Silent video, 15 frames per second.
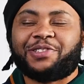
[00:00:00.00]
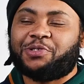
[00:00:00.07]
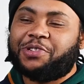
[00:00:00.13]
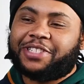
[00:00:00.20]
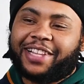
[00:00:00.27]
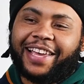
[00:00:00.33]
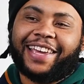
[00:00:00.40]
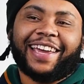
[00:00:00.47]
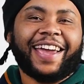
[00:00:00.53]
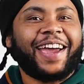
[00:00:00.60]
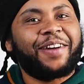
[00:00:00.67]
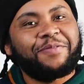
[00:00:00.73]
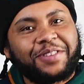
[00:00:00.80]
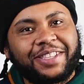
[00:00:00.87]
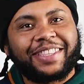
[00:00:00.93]
So it's like
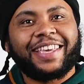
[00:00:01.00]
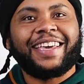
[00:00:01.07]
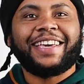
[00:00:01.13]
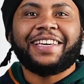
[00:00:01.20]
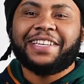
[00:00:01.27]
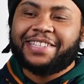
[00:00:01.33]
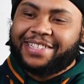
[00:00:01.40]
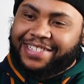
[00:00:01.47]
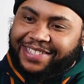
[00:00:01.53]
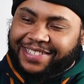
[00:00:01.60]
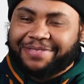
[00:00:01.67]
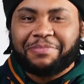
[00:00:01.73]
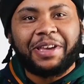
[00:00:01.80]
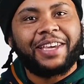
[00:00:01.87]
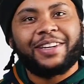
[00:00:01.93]
everything is,
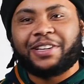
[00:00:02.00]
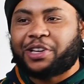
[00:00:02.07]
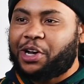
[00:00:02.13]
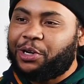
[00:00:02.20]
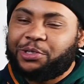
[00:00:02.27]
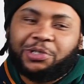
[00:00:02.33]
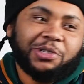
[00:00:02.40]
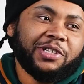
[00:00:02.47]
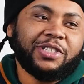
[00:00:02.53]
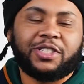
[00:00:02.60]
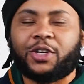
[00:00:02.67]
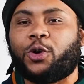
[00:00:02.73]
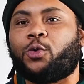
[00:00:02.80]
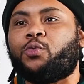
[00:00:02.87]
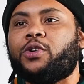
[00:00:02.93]
man, the culture is
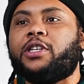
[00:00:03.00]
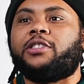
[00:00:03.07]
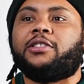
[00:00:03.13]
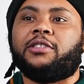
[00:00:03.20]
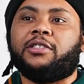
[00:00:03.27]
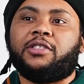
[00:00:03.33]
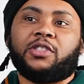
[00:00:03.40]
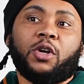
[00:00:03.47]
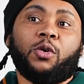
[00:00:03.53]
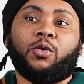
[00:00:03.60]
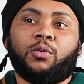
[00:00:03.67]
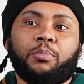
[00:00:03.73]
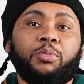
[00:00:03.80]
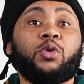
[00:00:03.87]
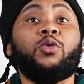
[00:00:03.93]
so rich and it's so
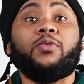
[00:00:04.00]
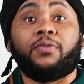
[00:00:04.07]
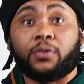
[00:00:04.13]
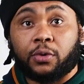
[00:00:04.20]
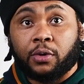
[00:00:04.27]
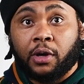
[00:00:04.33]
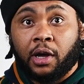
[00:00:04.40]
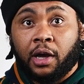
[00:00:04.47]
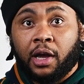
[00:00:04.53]
beautiful.